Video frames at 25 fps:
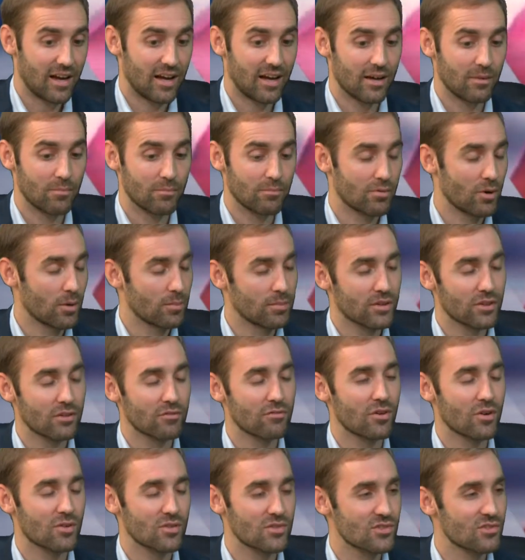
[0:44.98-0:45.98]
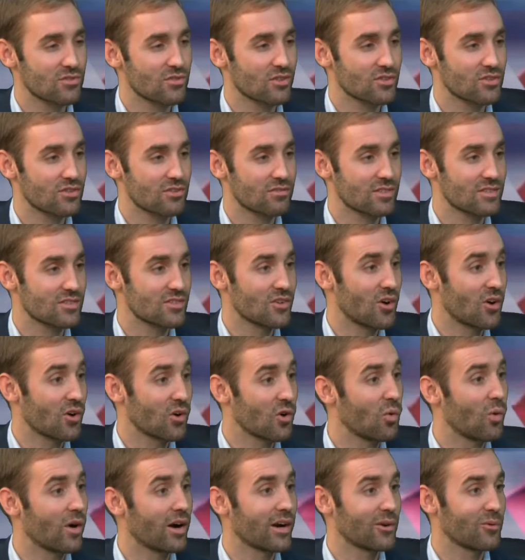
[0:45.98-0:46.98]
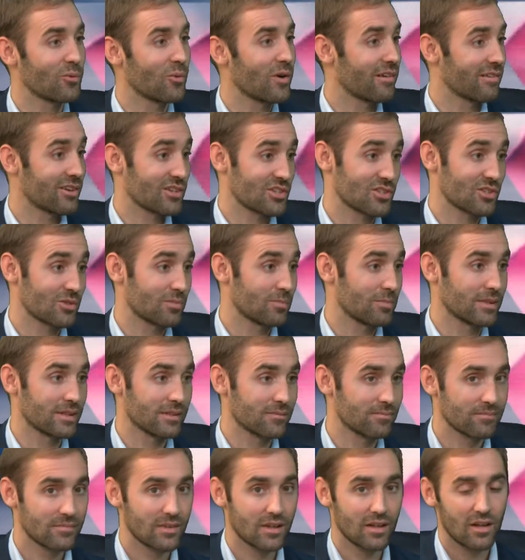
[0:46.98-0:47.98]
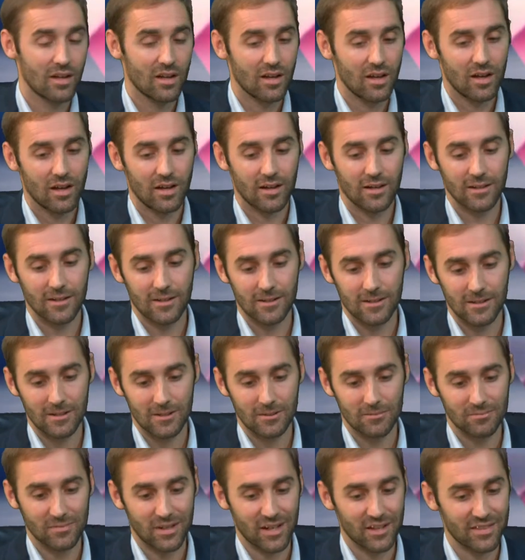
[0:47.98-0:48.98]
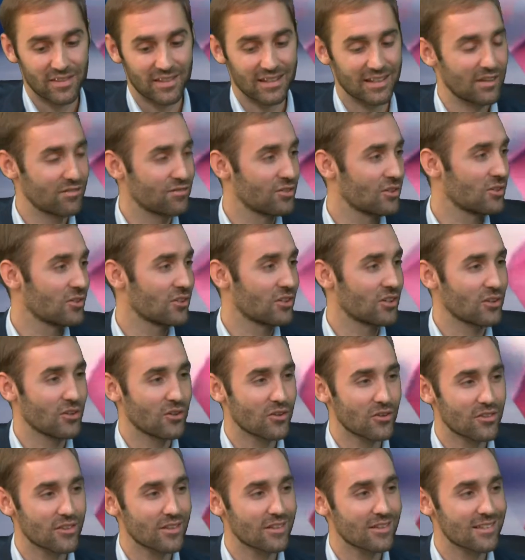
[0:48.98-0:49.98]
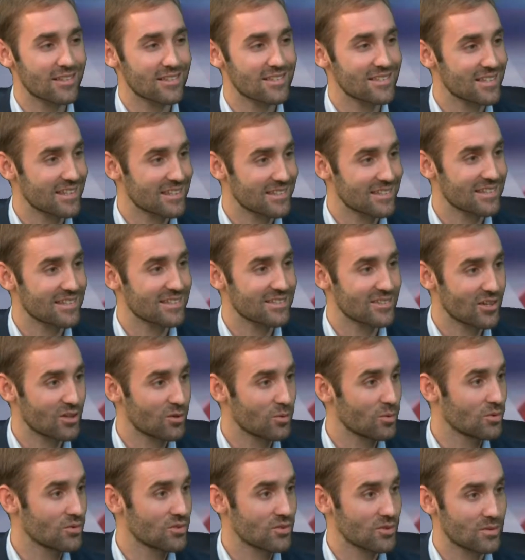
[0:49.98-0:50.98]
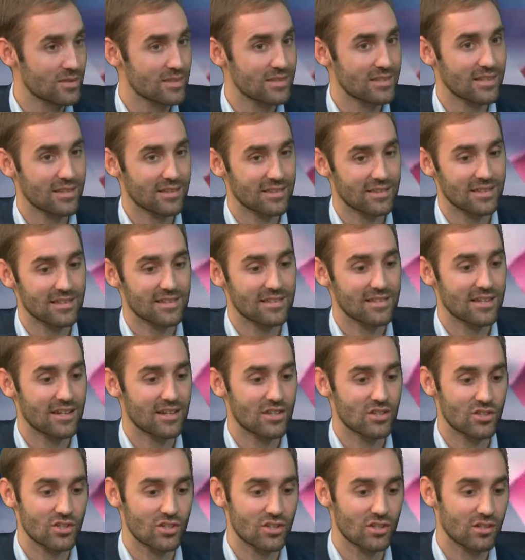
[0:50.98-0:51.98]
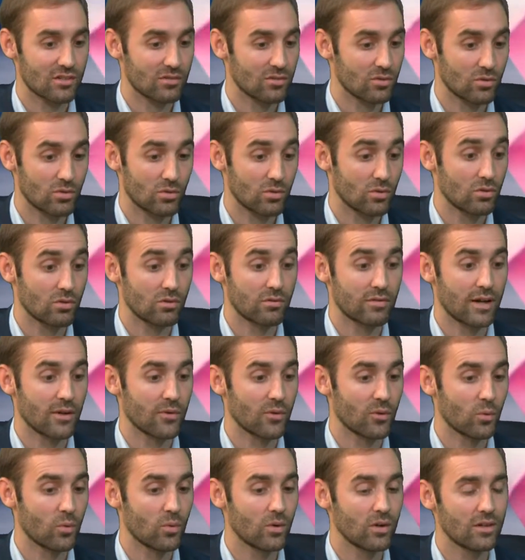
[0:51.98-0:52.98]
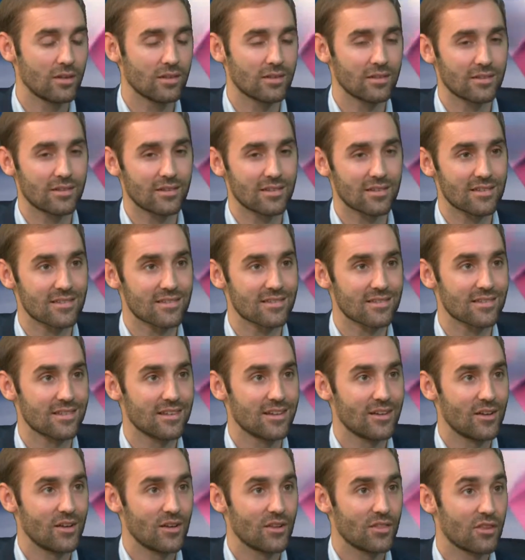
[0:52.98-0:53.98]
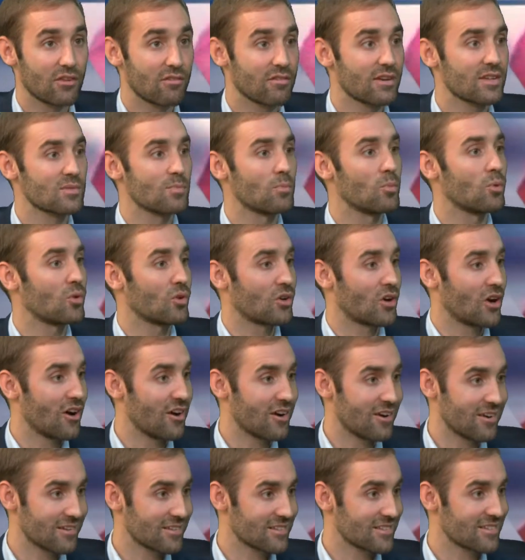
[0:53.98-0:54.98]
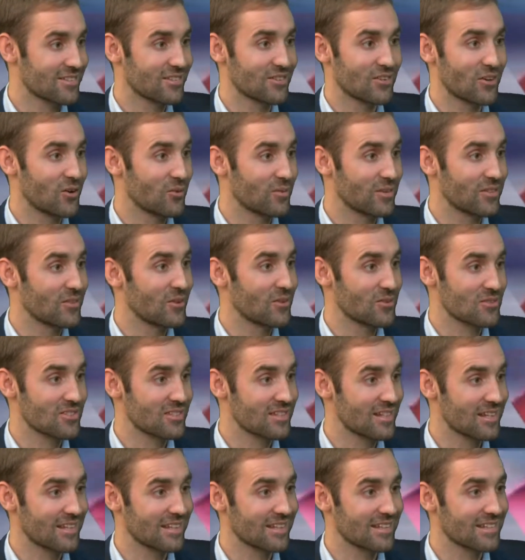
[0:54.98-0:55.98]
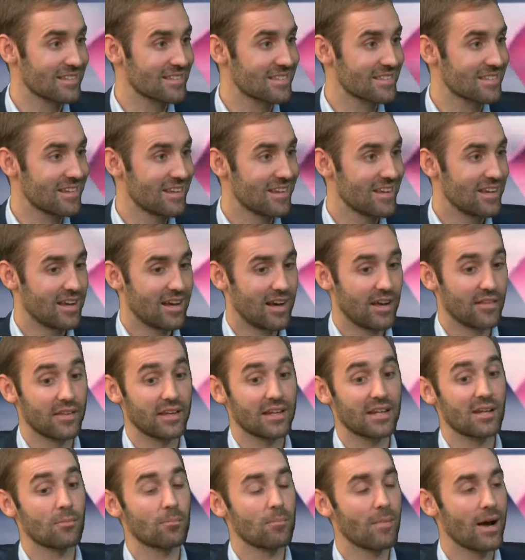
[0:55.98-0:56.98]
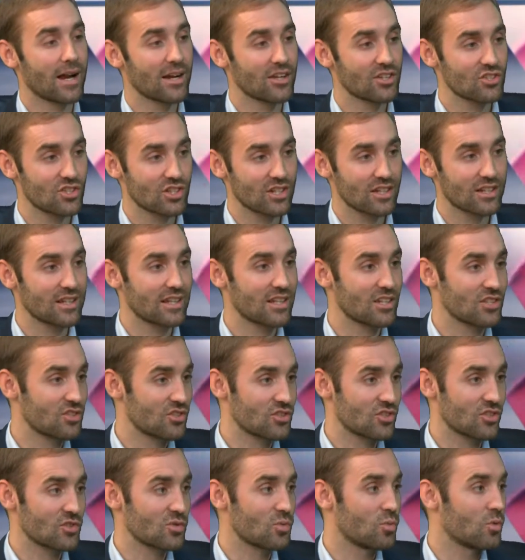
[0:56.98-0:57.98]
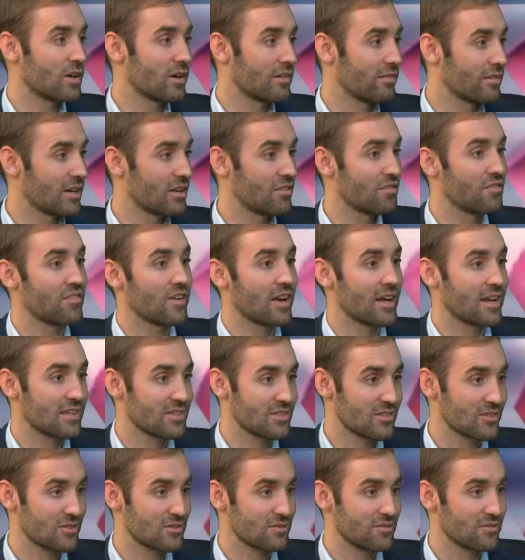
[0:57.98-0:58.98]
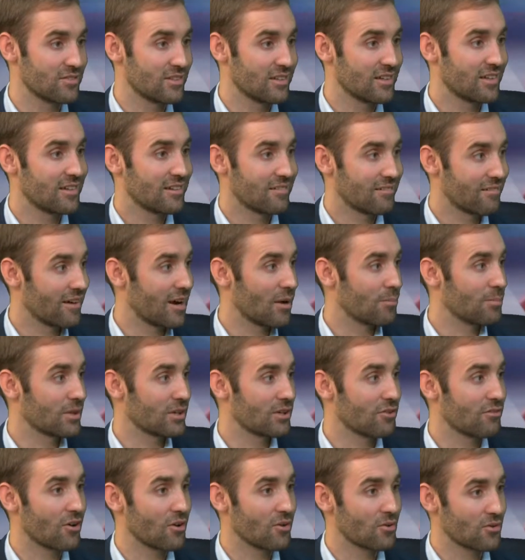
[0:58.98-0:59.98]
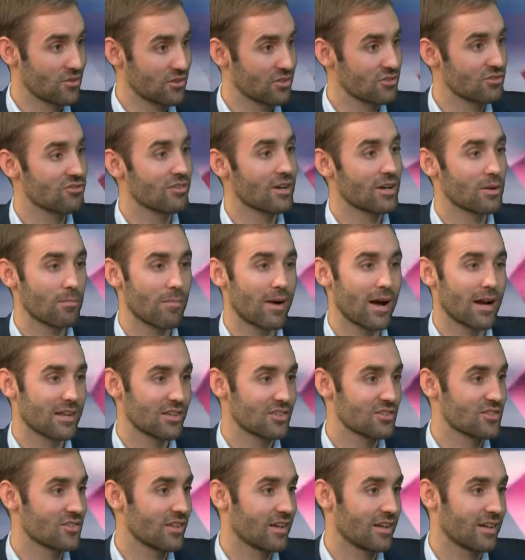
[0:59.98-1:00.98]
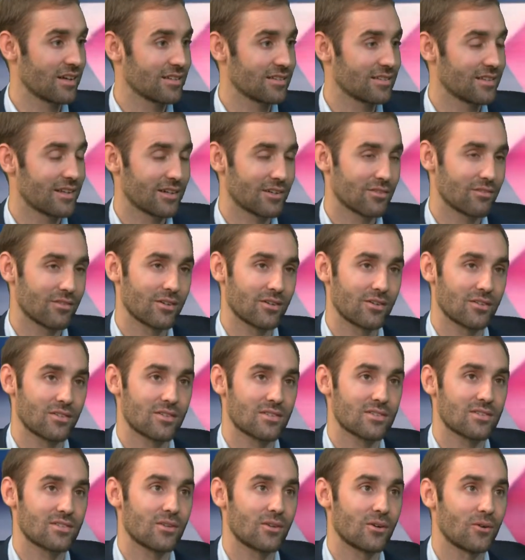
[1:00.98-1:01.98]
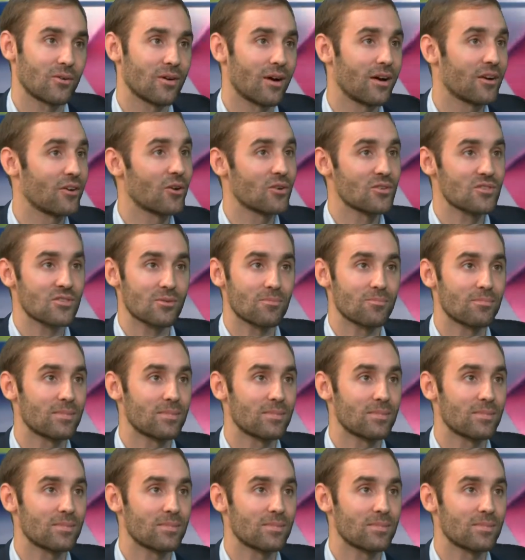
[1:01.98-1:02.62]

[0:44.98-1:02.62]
and probably the road structure is not quite where it should be. I think if you look at other cities, though, also in Southeast Asia or around the world, there is more cars, in those cities, and they can manage it. It's just we're in a phase of rapid growth and trying to manage that growth. So I know some